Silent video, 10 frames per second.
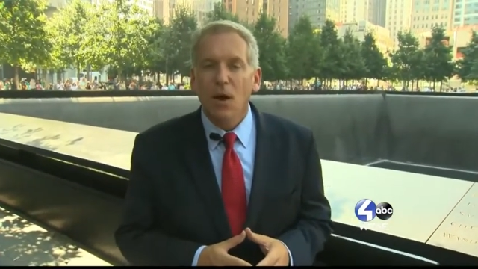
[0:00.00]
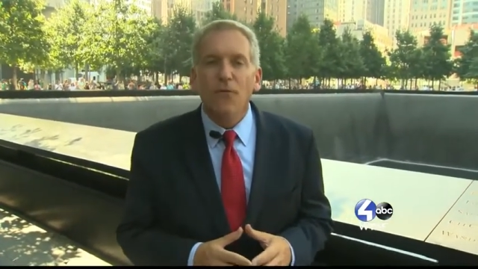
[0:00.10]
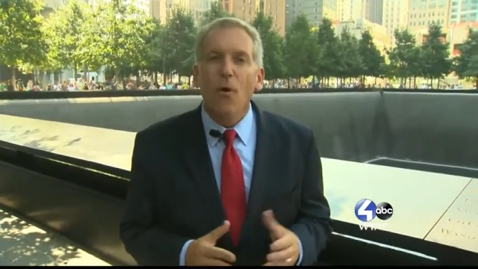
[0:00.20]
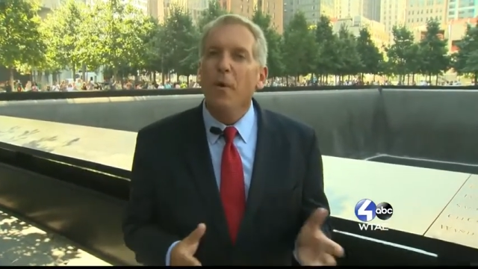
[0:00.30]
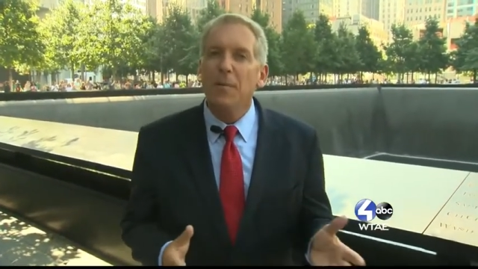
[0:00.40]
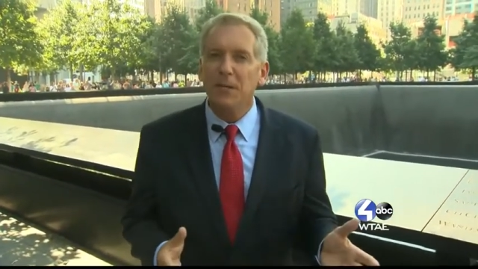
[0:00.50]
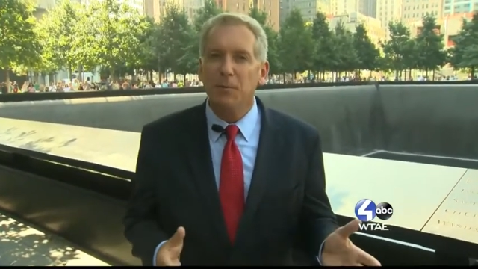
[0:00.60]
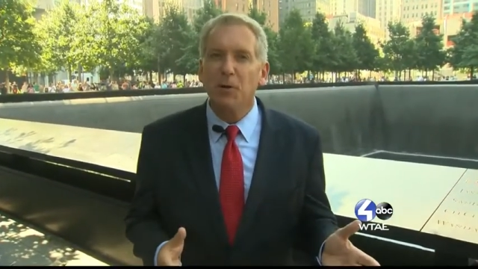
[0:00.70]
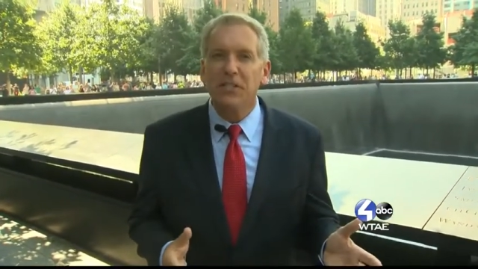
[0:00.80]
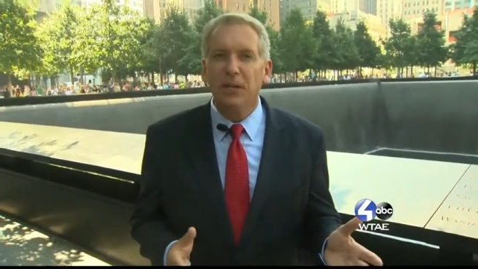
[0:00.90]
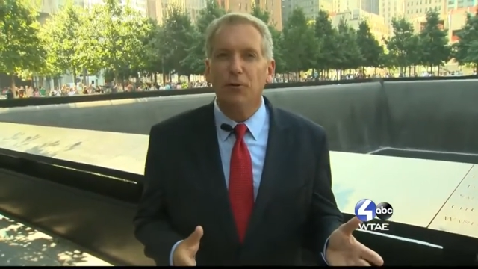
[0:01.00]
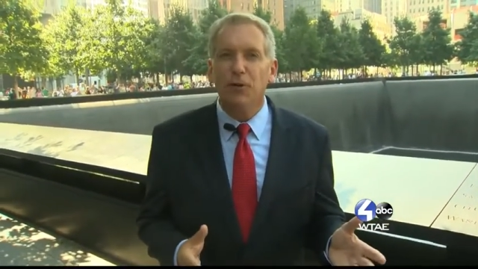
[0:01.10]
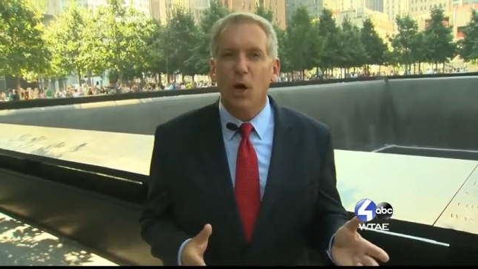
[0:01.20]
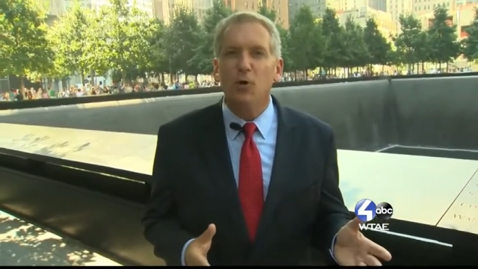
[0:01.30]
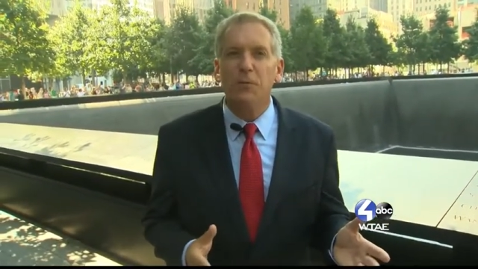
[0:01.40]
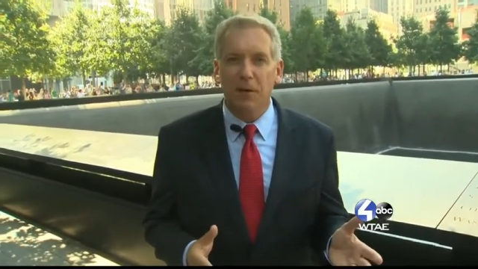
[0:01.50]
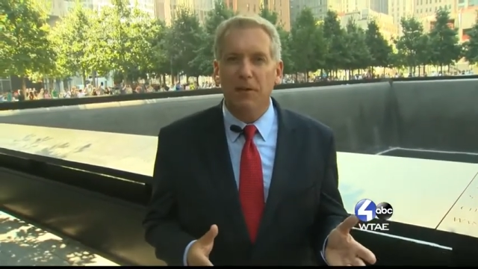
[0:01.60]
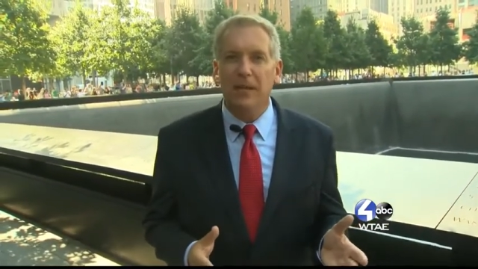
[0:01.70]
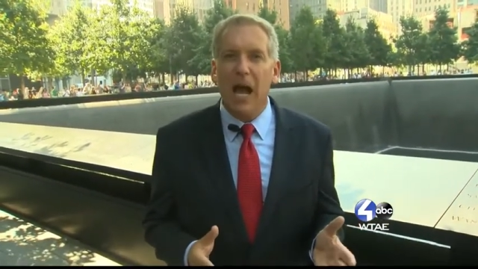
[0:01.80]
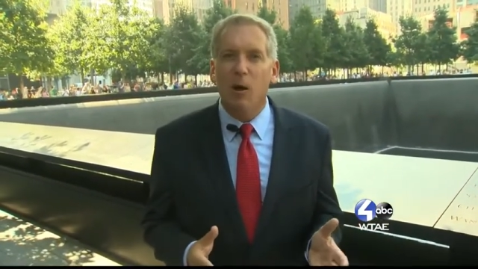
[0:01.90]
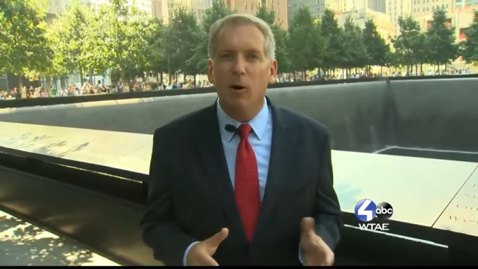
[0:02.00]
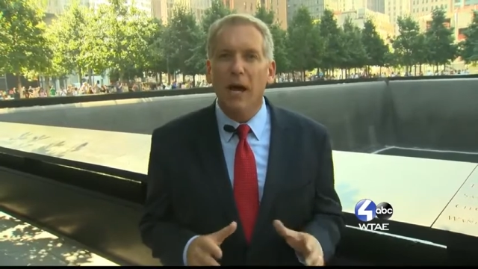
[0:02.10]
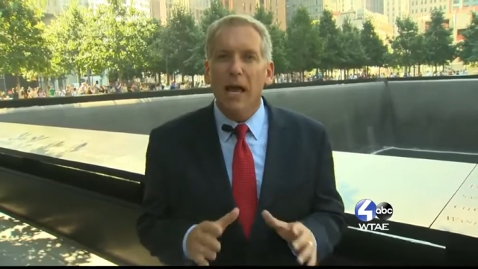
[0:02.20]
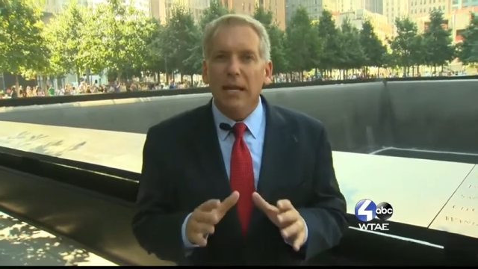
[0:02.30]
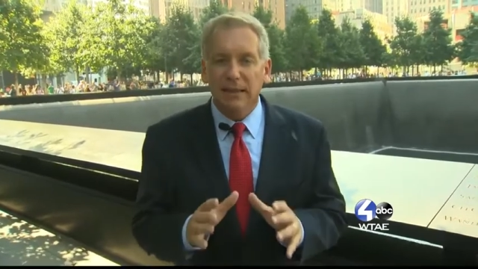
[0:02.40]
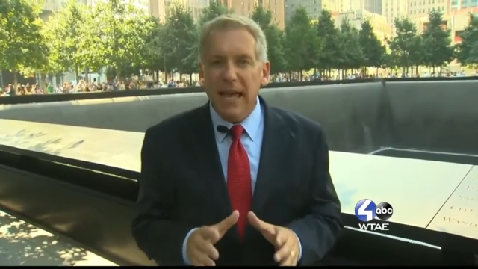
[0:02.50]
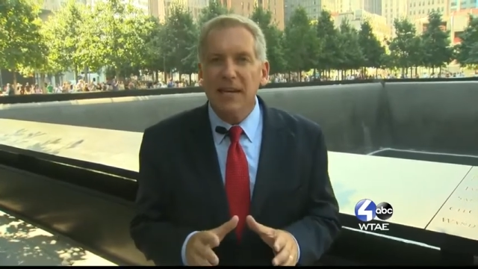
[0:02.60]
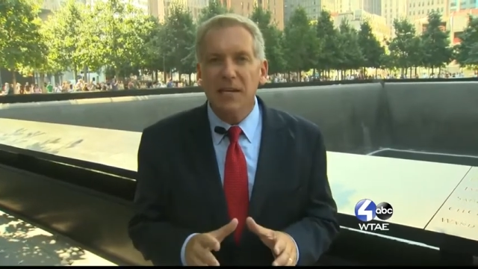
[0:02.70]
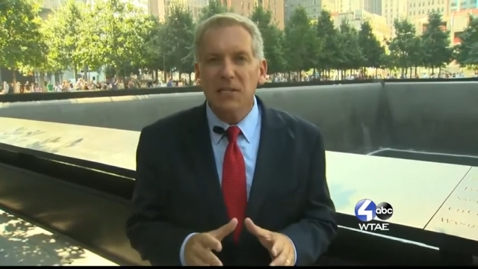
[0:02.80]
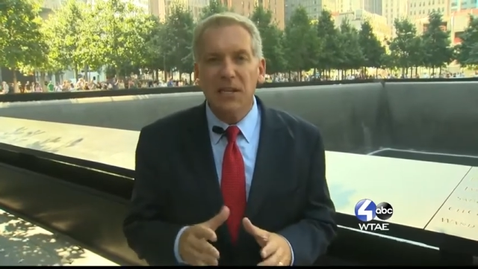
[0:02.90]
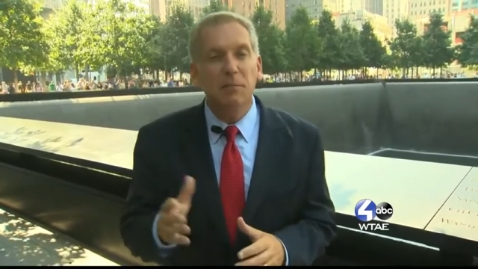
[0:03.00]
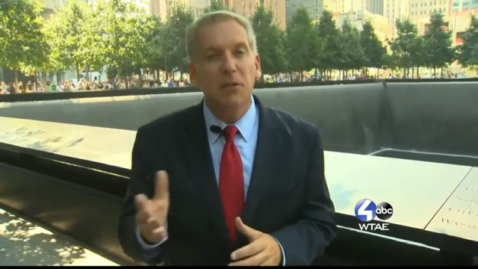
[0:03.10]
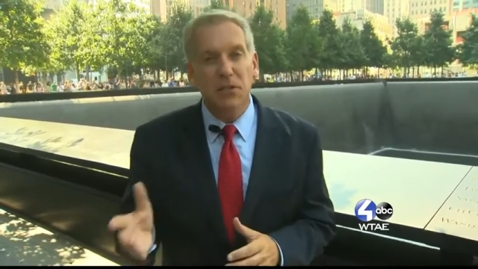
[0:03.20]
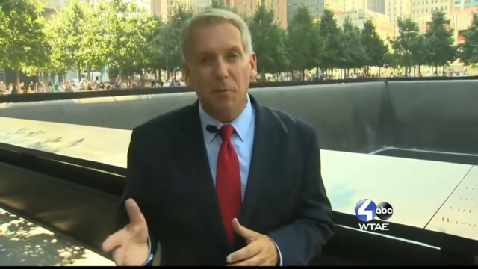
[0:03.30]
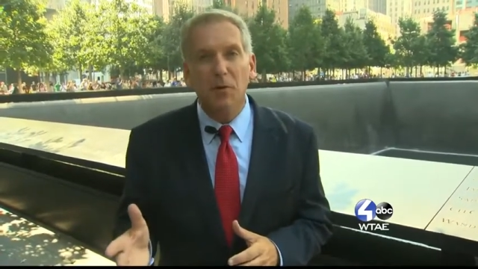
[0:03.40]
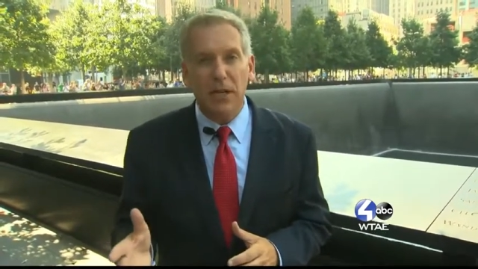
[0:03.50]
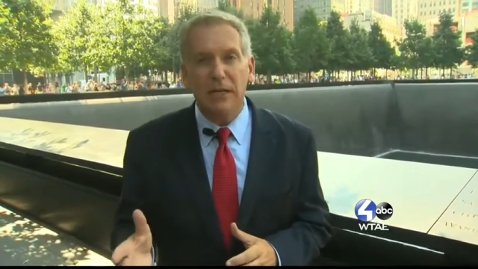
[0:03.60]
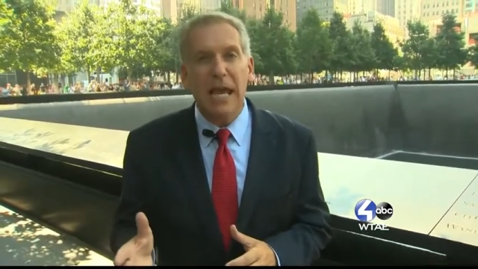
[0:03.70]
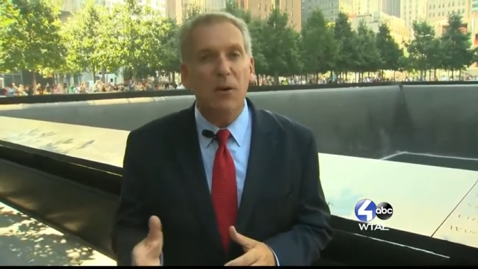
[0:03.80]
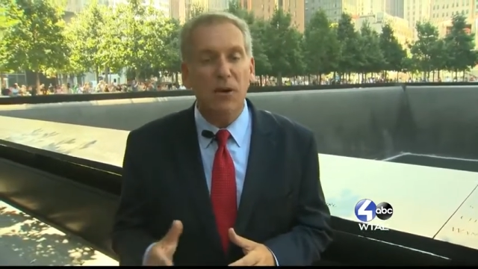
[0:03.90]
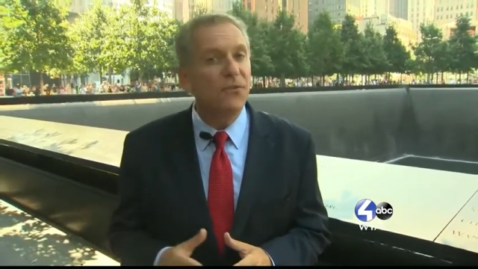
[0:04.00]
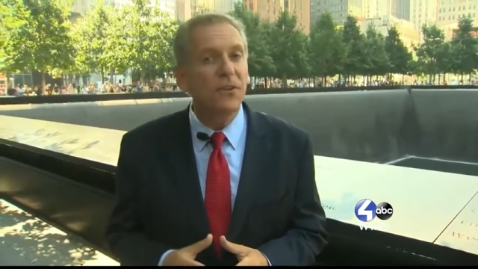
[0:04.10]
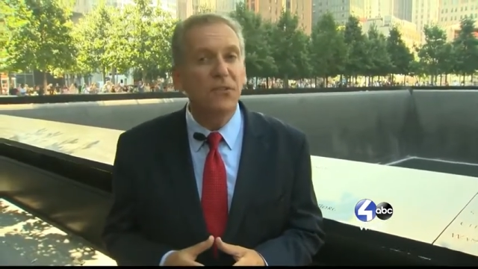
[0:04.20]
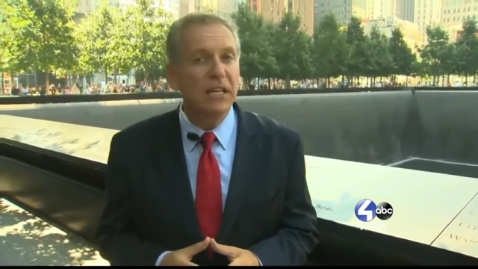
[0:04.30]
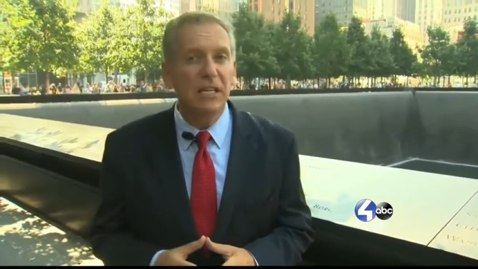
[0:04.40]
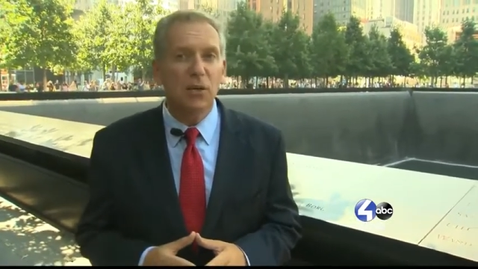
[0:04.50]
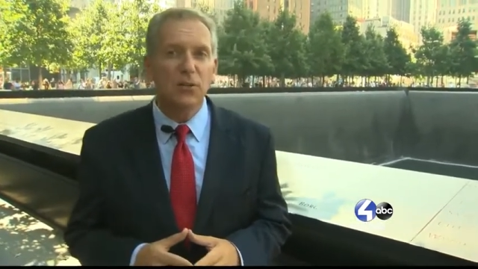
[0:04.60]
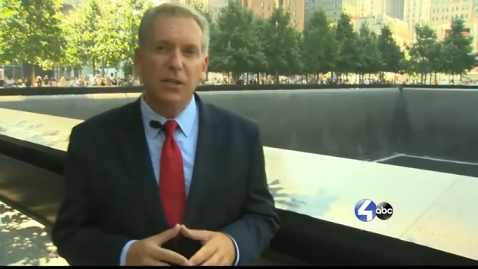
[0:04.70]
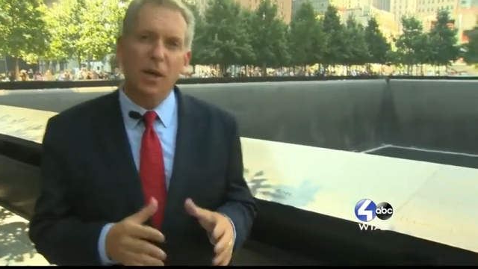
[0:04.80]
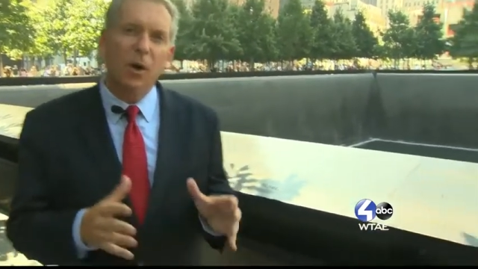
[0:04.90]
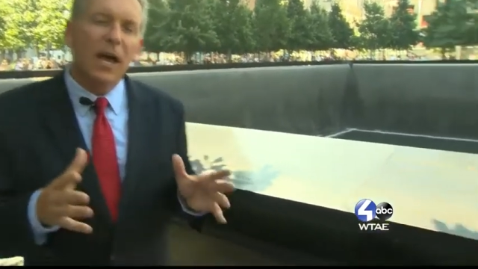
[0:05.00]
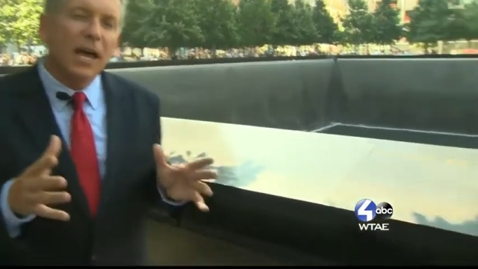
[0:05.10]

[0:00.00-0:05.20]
Former Pittsburgh Steeler coach Bill Cowher led his team to Somerset County 15 years ago